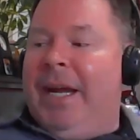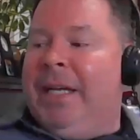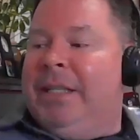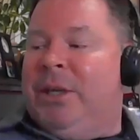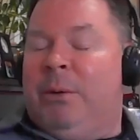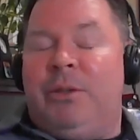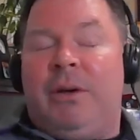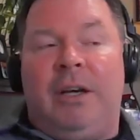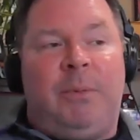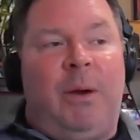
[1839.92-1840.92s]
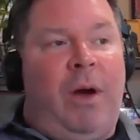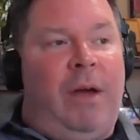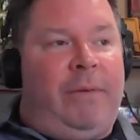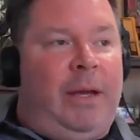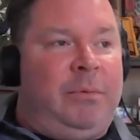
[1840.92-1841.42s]
And so it drives my
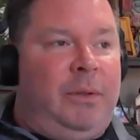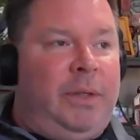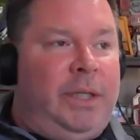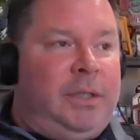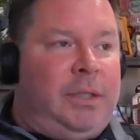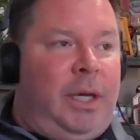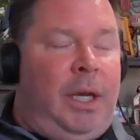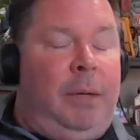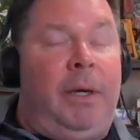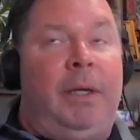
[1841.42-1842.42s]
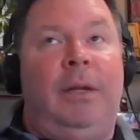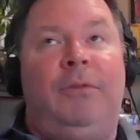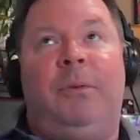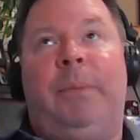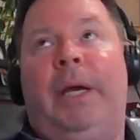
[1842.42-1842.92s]
wife absolutely insane. My
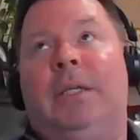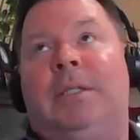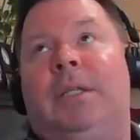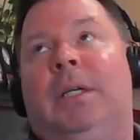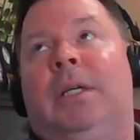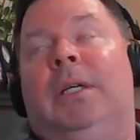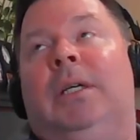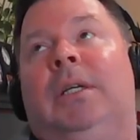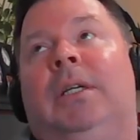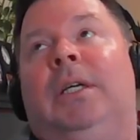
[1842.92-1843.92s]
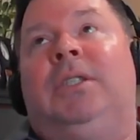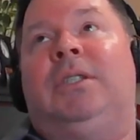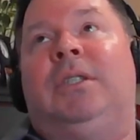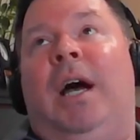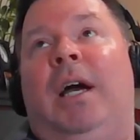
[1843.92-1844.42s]
kids oh my are pacing. it's
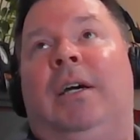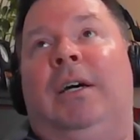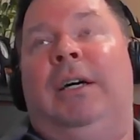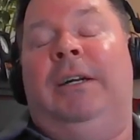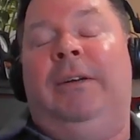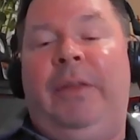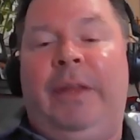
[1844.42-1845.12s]
just not good.